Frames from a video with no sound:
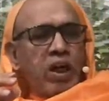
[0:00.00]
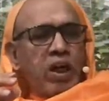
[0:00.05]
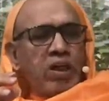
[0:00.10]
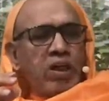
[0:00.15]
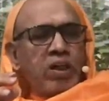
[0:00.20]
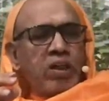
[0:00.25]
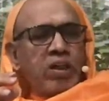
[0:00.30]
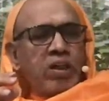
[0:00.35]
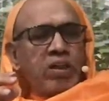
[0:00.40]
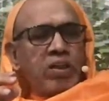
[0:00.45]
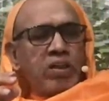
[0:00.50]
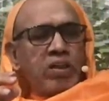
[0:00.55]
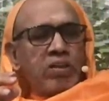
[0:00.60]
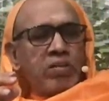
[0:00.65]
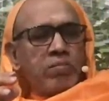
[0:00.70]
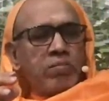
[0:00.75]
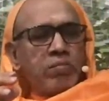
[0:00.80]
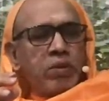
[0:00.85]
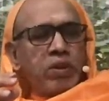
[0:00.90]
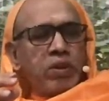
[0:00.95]
and
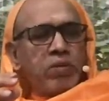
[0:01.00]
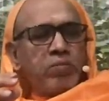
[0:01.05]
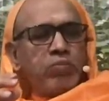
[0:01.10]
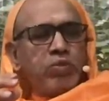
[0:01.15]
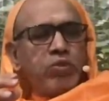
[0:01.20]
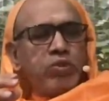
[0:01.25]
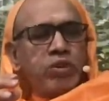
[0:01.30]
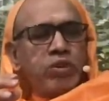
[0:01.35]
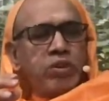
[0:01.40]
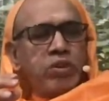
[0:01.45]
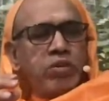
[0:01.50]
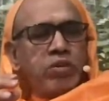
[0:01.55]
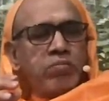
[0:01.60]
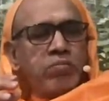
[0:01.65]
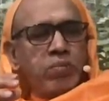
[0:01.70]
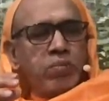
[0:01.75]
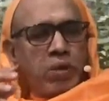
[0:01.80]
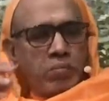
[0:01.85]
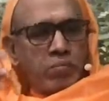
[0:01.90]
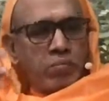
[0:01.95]
becomes
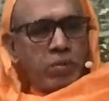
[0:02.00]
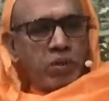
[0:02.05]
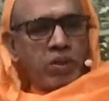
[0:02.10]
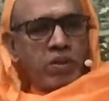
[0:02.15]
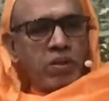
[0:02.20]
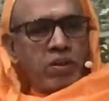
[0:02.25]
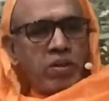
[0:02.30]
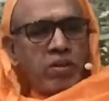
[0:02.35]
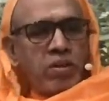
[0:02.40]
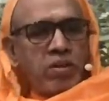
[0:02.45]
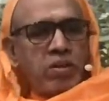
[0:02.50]
Brahman,